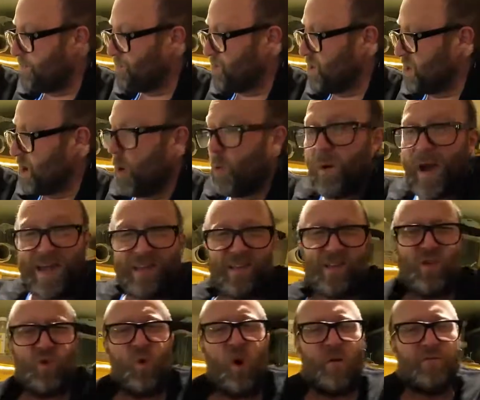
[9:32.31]
You know,
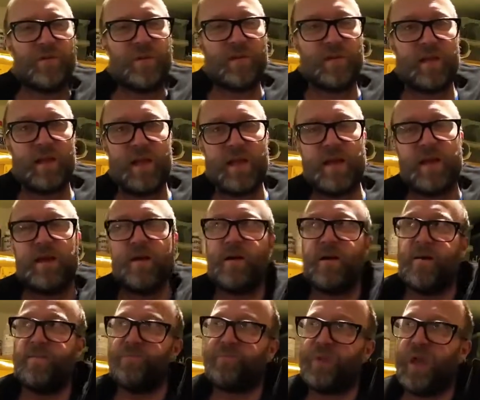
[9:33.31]
wetsuit, obviously,
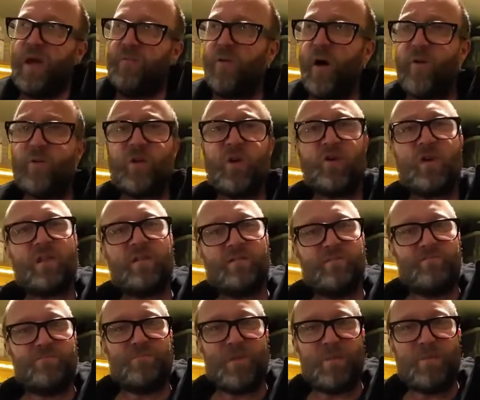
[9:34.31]
if I was on a
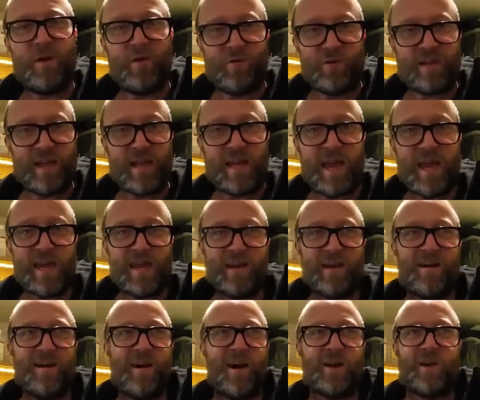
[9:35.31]
mirror dinghy
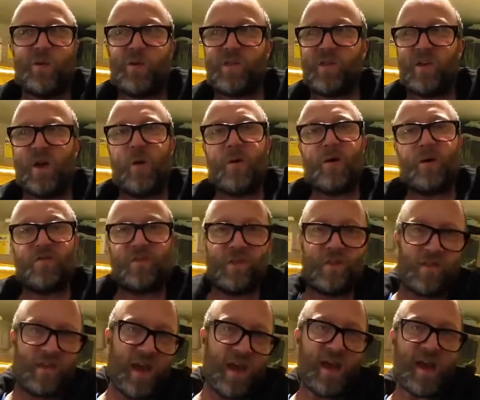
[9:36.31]
and I was going on the
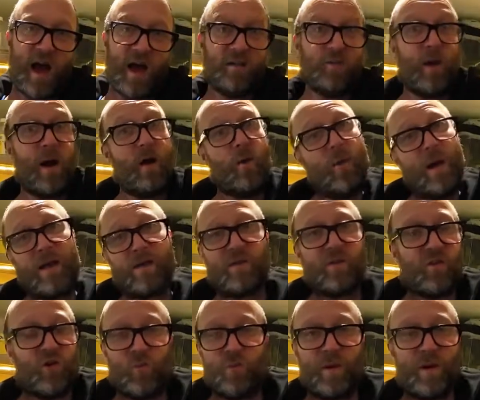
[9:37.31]
sea, I'd wear a
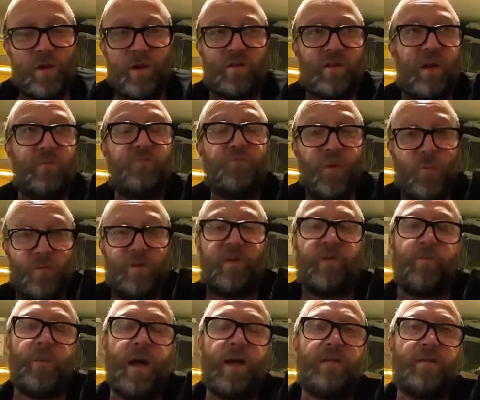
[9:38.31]
wetsuit because I'd probably
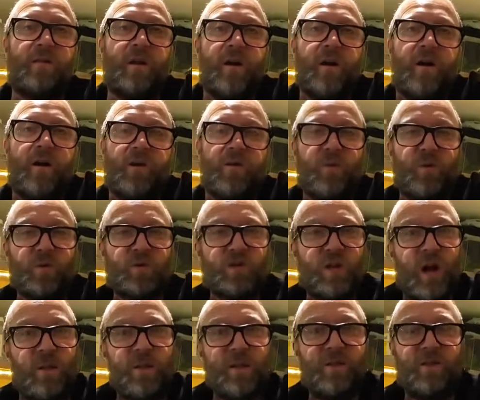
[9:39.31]
spend as much
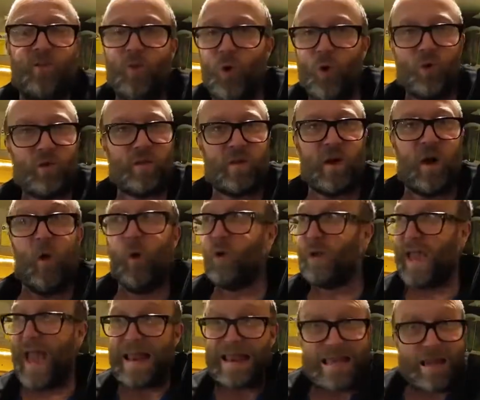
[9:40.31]
time in the water or
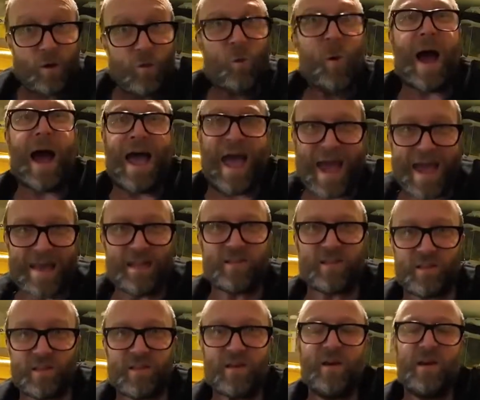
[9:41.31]
getting
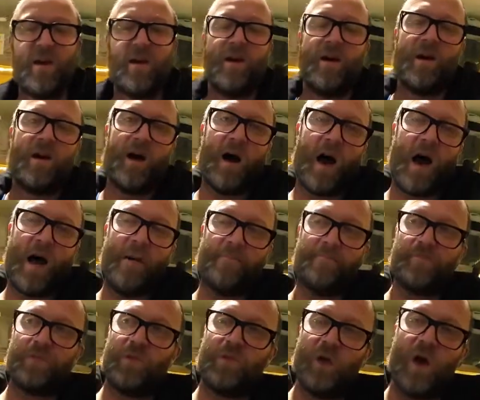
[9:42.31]
wet
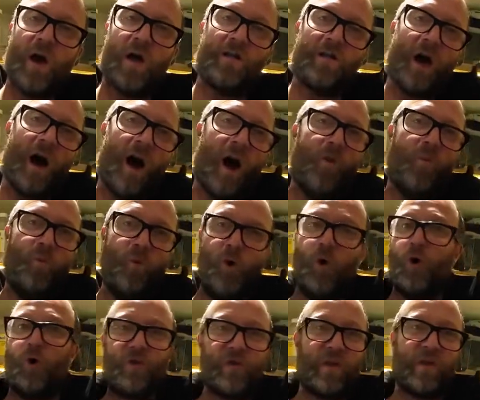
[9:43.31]
than I
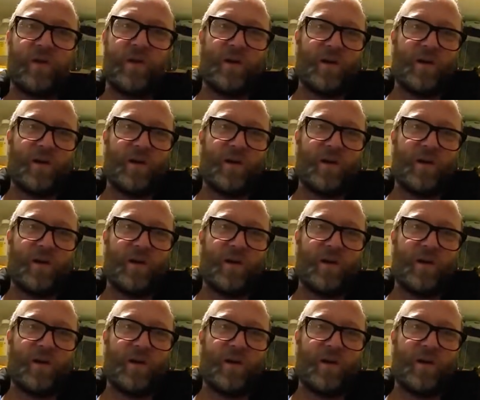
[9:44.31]
would,